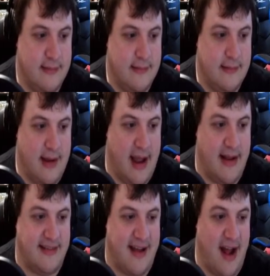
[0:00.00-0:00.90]
And
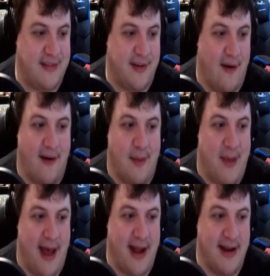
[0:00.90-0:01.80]
he's not sorry
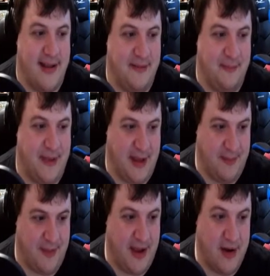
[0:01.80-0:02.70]
about it.
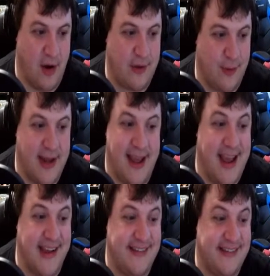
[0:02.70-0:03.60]
He knows what he
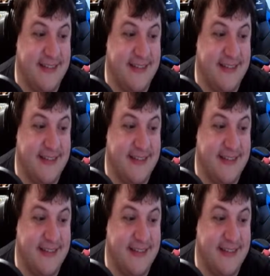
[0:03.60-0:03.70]
is.